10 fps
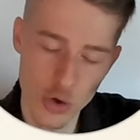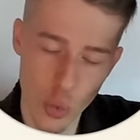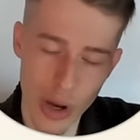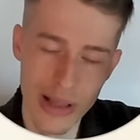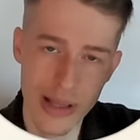
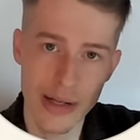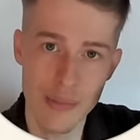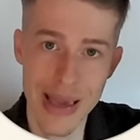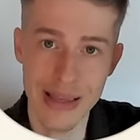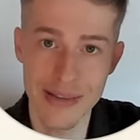dwell in
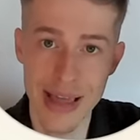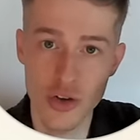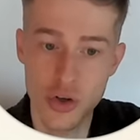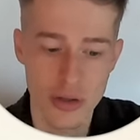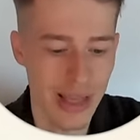it, make it
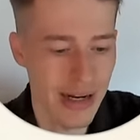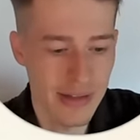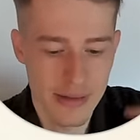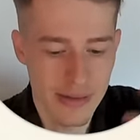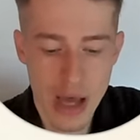natural, then
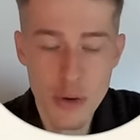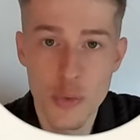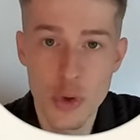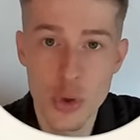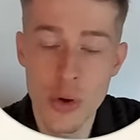it's done
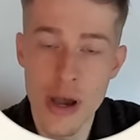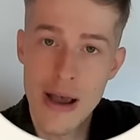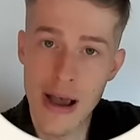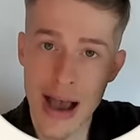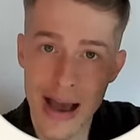for you,
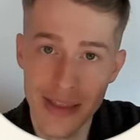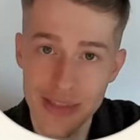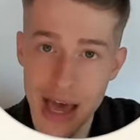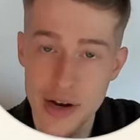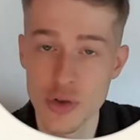and
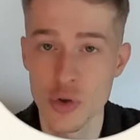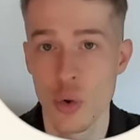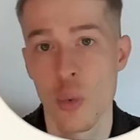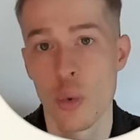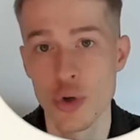then that is
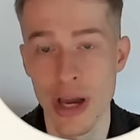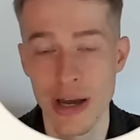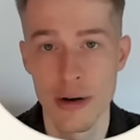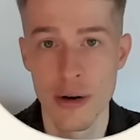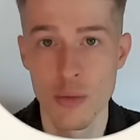what you
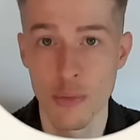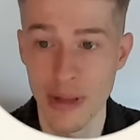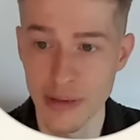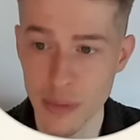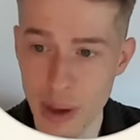get
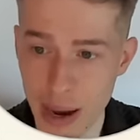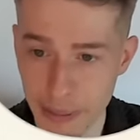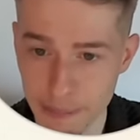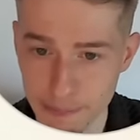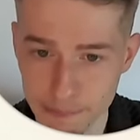reflected back.
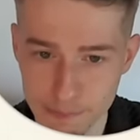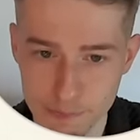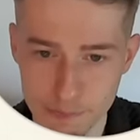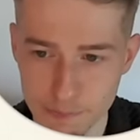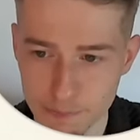
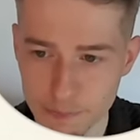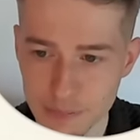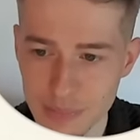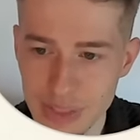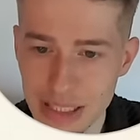
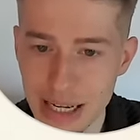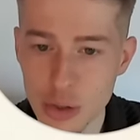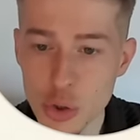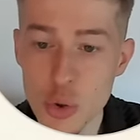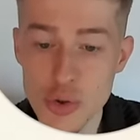
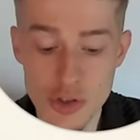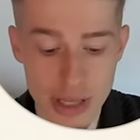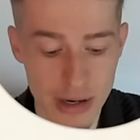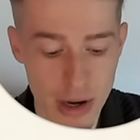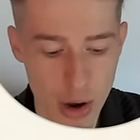And the good news is
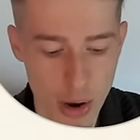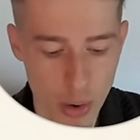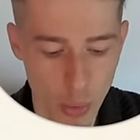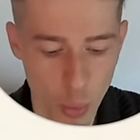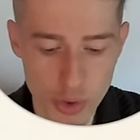that
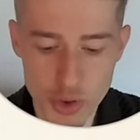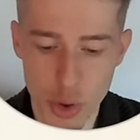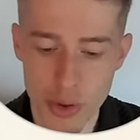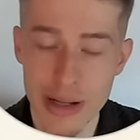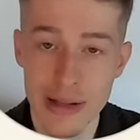once
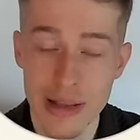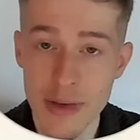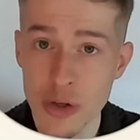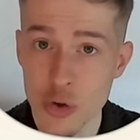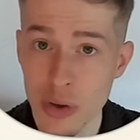you are
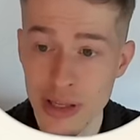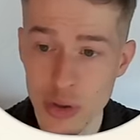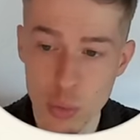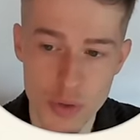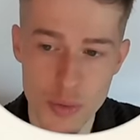living internally
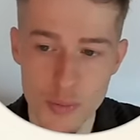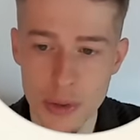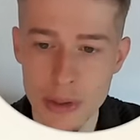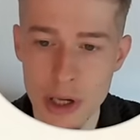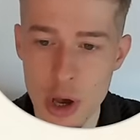in the wish
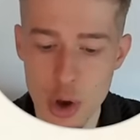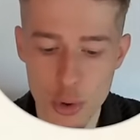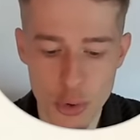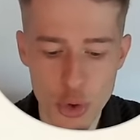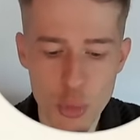fulfilled,
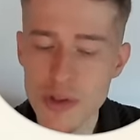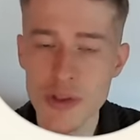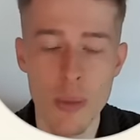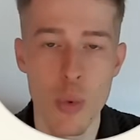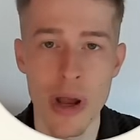you will
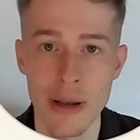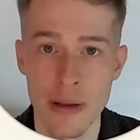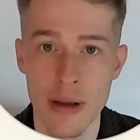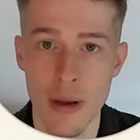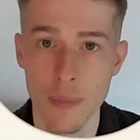stop
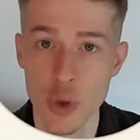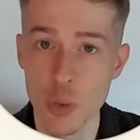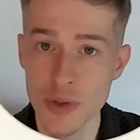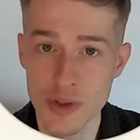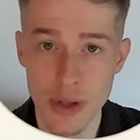waiting.
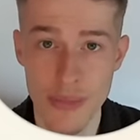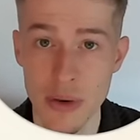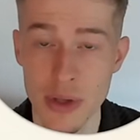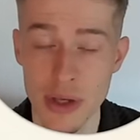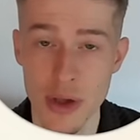You will stop
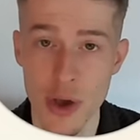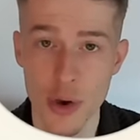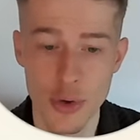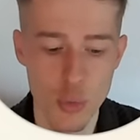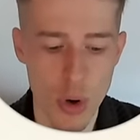doubting.
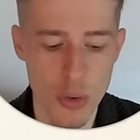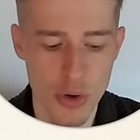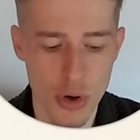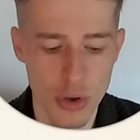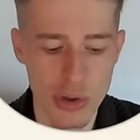You
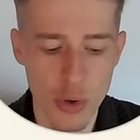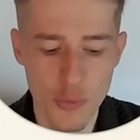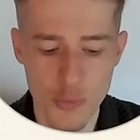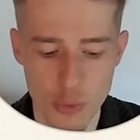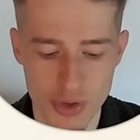won't
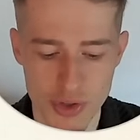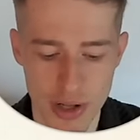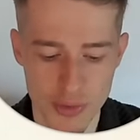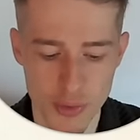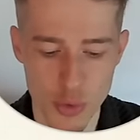look for
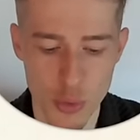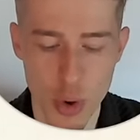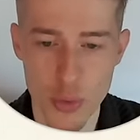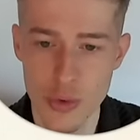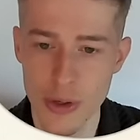results. You
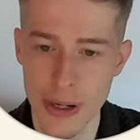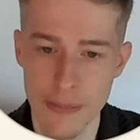won't